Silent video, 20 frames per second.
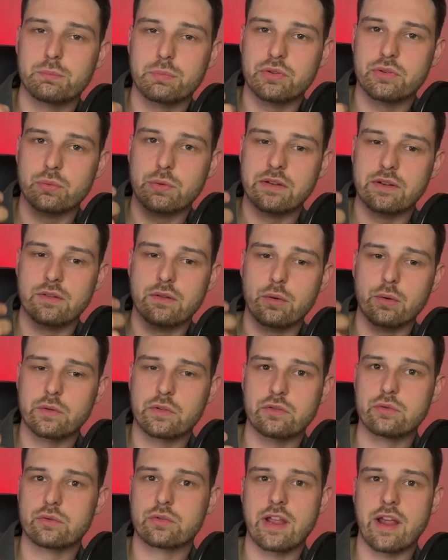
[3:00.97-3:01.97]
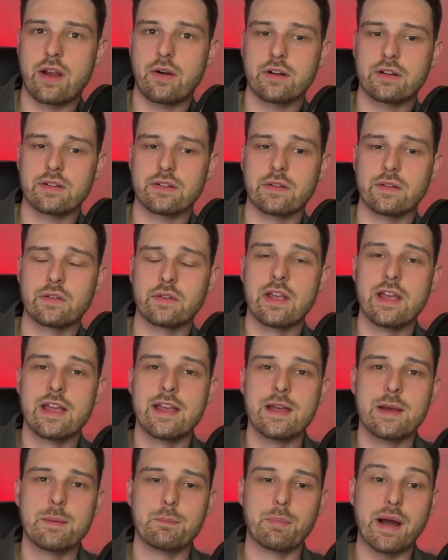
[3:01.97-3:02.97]
between those 2 characters
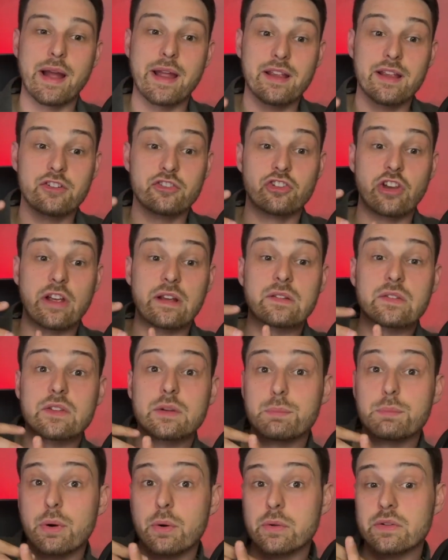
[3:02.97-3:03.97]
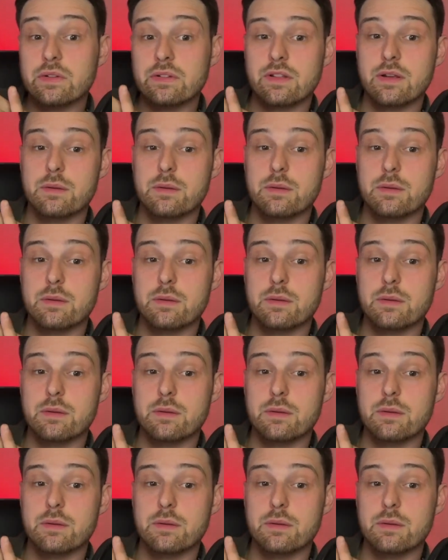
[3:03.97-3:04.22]
by juxtaposing them